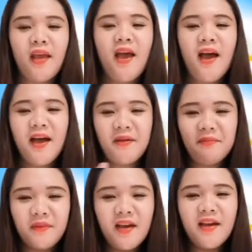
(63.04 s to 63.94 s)
I'm
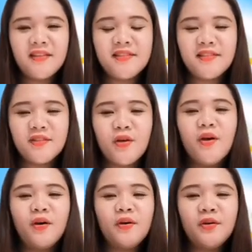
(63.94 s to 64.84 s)
not
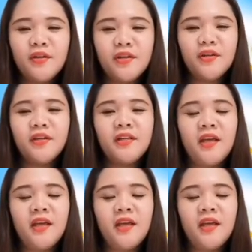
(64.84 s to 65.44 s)
so good.